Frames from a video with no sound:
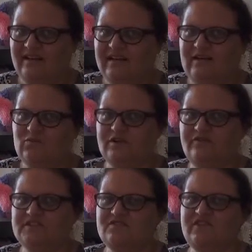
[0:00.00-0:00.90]
and one of
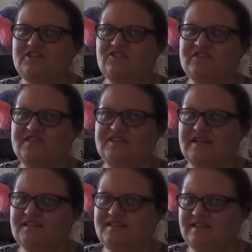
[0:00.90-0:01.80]
its features is
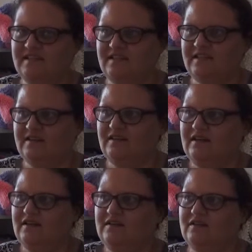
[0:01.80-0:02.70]
that uh,
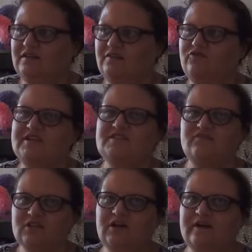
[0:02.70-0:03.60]
the Friends of
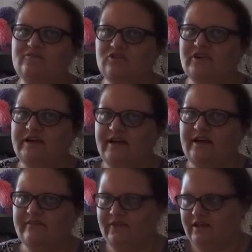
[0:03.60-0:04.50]
the Library
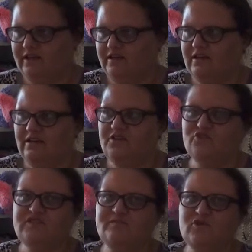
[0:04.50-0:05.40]
have a uh,
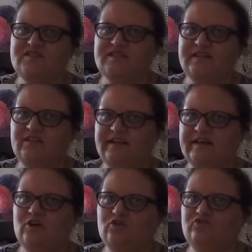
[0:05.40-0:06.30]
used book sale and I
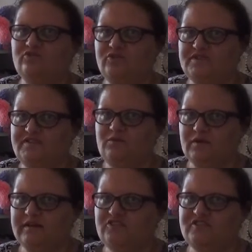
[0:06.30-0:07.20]
go through to see
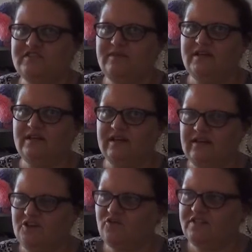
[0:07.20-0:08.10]
what interests me. And I
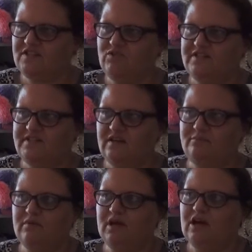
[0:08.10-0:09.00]
knew this was a,
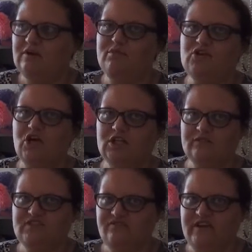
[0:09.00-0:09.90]
a book
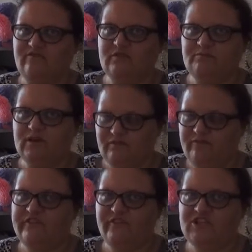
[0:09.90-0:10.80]
Olive's favorite
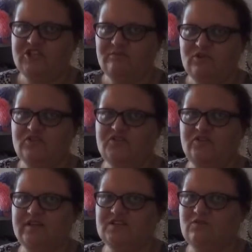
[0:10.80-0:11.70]
fiction book, so
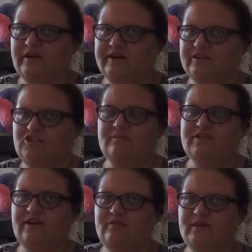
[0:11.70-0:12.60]
that's why it jumped
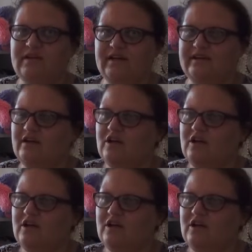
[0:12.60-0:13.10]
out at me and I